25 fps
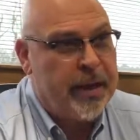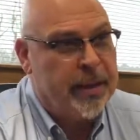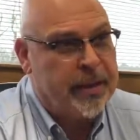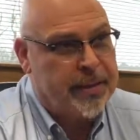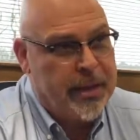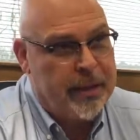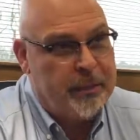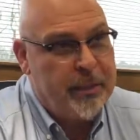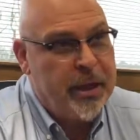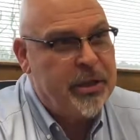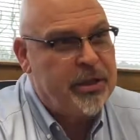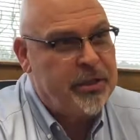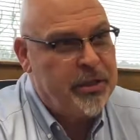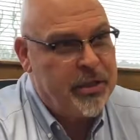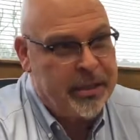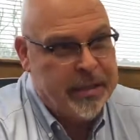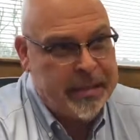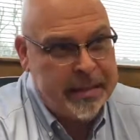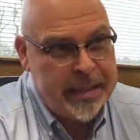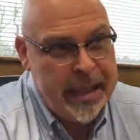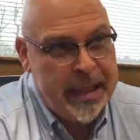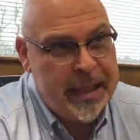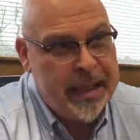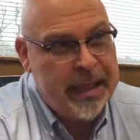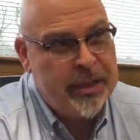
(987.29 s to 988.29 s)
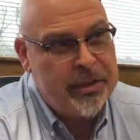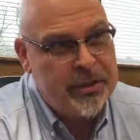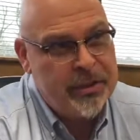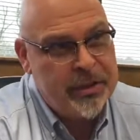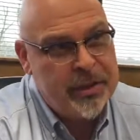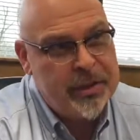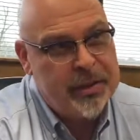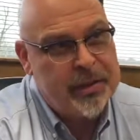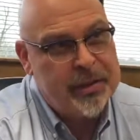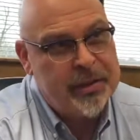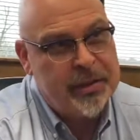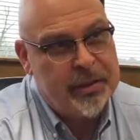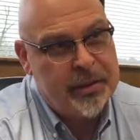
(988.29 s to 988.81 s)
As I mentioned, 10
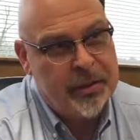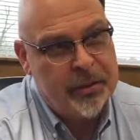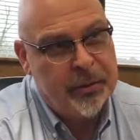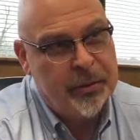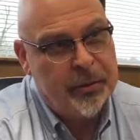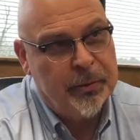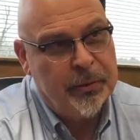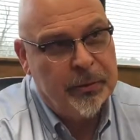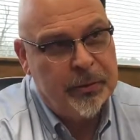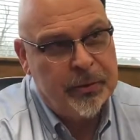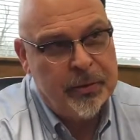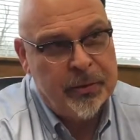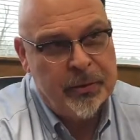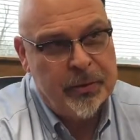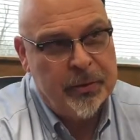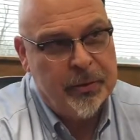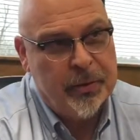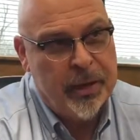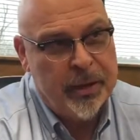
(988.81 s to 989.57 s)
inches to